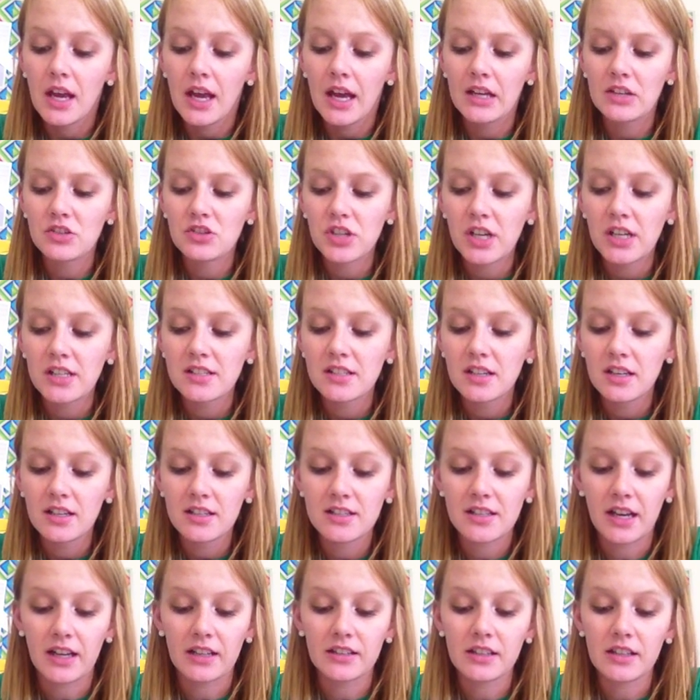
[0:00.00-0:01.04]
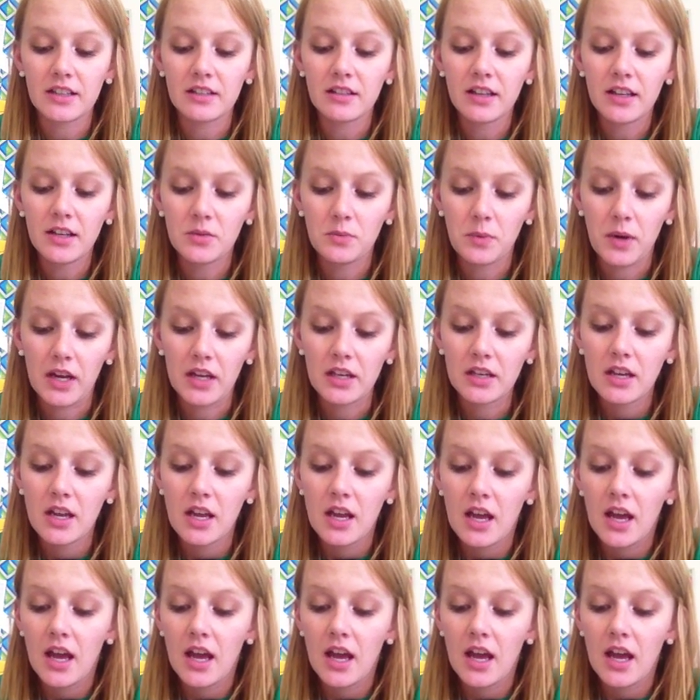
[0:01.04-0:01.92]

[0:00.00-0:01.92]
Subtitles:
and Jed's not exactly a lightweight,